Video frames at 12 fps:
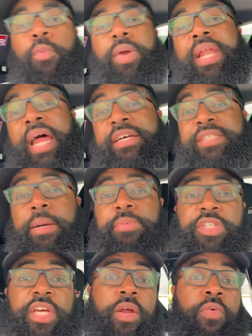realized I
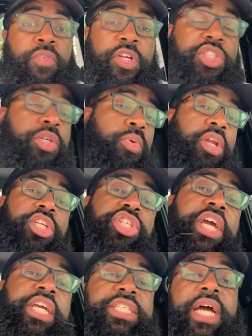was going to eventually want to
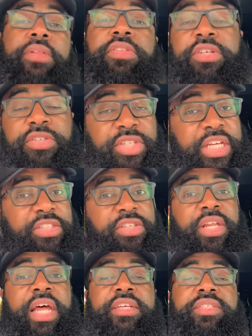change out these seats
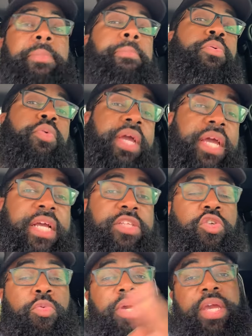to like some
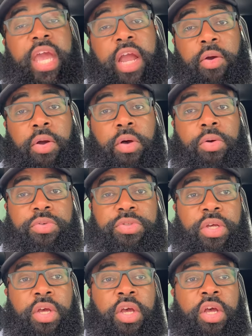Brids or
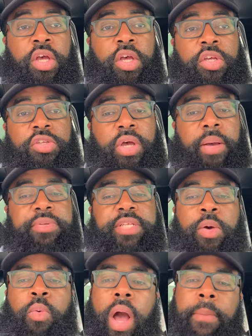Recaros. So I was
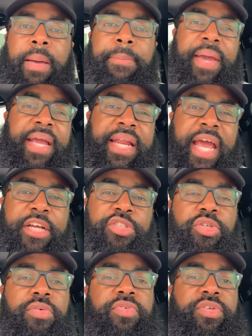like, why am I paying
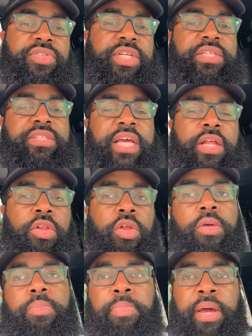extra for seats that
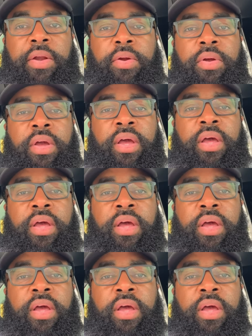look better?